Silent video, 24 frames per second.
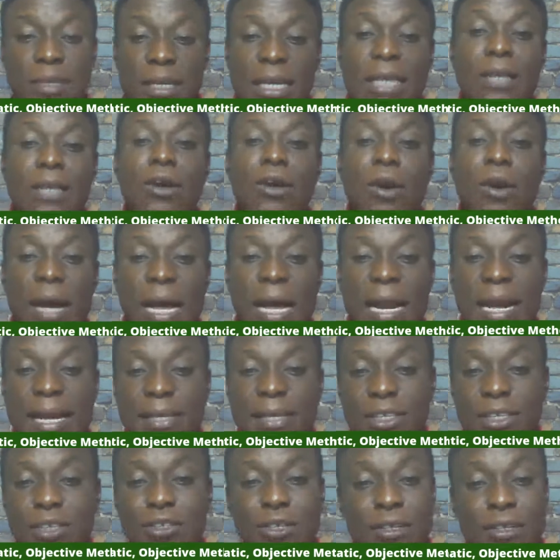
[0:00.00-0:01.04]
in
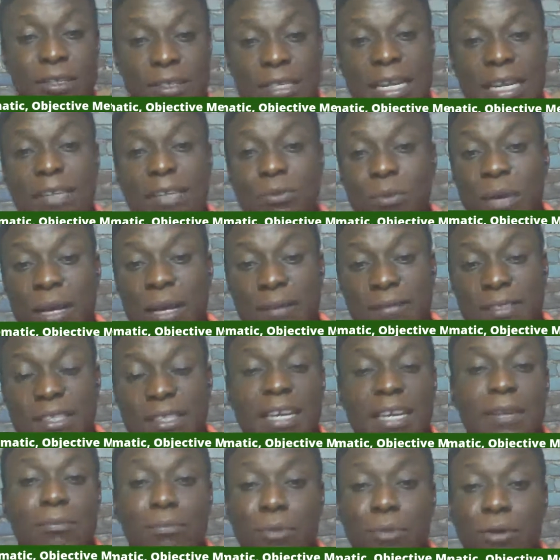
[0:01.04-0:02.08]
organizations that we have
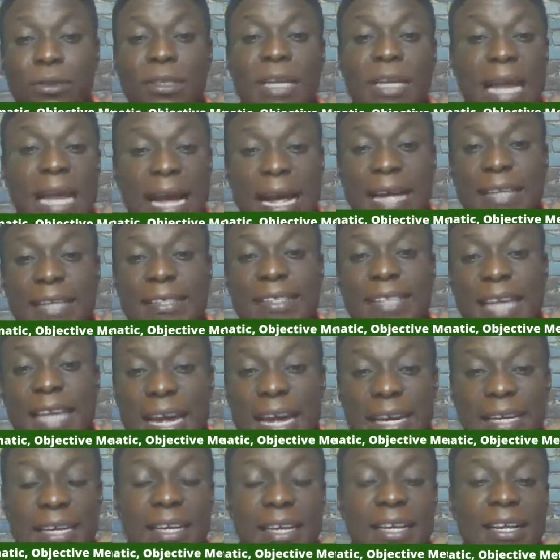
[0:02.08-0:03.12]
seen. But like I
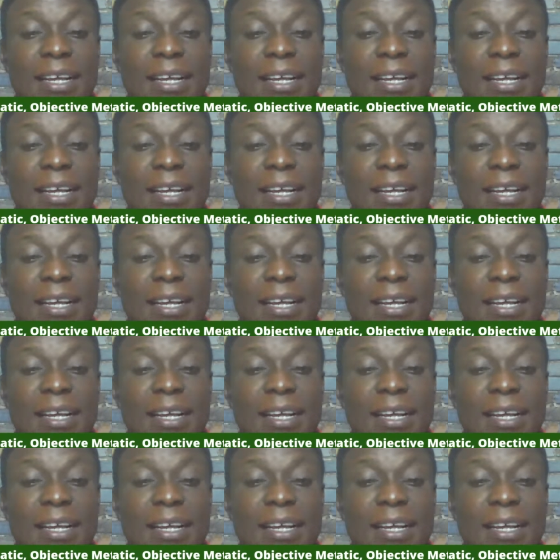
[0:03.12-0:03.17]
said,